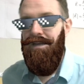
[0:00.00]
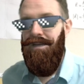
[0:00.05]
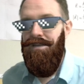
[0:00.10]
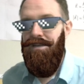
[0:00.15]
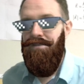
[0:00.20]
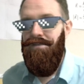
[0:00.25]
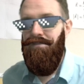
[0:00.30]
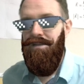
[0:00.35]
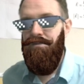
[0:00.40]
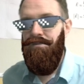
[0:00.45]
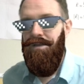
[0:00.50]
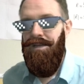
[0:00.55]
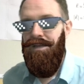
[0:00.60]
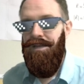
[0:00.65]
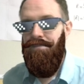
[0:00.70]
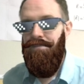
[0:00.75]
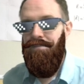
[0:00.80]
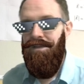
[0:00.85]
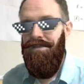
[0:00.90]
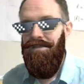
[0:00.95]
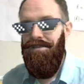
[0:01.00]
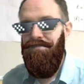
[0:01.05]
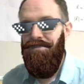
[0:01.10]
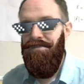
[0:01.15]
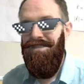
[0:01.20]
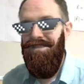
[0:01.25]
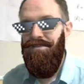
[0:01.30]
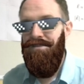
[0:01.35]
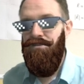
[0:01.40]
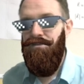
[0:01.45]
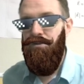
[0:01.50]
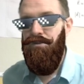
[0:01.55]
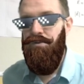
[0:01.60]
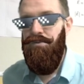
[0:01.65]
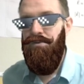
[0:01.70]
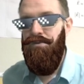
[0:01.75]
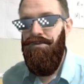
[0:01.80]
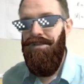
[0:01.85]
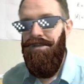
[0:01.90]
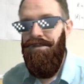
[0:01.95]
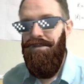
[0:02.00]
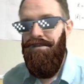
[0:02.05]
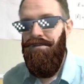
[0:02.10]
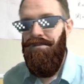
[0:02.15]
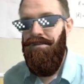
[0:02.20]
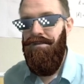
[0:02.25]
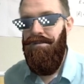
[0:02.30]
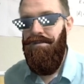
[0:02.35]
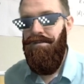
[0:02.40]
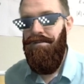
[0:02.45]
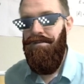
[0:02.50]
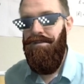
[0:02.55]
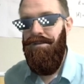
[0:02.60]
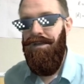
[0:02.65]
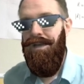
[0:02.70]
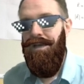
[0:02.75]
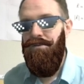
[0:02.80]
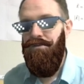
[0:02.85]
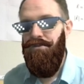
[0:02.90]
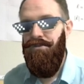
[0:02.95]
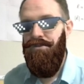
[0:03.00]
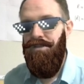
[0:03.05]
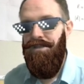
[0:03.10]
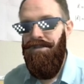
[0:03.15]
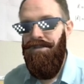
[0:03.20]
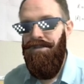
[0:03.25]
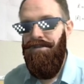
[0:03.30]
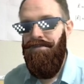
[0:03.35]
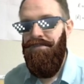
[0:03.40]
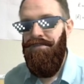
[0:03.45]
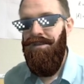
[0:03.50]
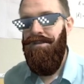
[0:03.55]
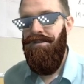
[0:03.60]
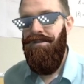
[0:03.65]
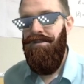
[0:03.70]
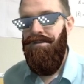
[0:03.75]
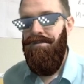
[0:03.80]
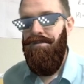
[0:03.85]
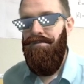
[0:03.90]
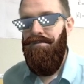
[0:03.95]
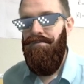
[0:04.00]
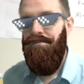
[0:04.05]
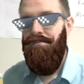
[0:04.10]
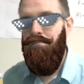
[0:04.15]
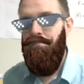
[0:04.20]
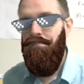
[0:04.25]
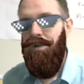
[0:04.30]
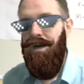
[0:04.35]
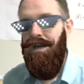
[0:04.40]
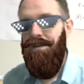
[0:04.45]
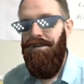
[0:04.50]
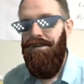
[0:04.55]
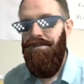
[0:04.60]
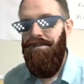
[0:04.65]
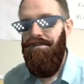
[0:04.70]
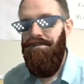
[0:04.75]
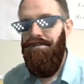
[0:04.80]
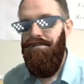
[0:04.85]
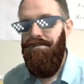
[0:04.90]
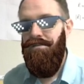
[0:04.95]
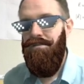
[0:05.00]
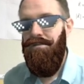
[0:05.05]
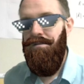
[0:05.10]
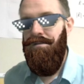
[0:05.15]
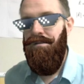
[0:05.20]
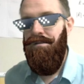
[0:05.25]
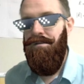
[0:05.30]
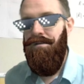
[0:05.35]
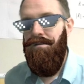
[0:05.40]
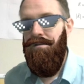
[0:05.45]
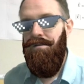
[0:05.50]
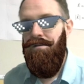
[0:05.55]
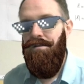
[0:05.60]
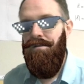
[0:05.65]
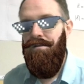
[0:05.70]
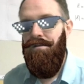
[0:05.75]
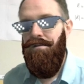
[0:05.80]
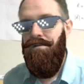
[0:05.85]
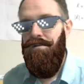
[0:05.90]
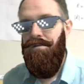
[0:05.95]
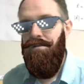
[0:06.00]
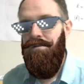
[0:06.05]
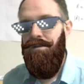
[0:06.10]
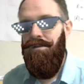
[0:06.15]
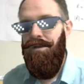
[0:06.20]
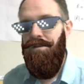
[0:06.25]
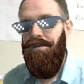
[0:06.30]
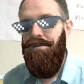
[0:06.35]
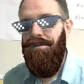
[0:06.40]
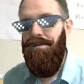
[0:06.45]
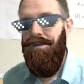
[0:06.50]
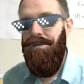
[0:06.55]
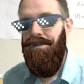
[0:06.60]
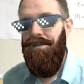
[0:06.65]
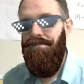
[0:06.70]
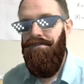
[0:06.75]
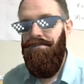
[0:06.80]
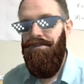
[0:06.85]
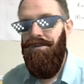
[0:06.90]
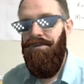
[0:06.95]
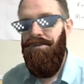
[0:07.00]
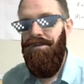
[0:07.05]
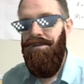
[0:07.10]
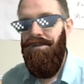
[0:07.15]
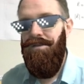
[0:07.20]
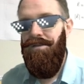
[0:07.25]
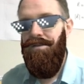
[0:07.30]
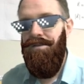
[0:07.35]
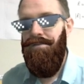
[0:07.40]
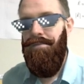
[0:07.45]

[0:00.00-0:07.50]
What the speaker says: That's okay because it means it's losing the energy minus a negative number here.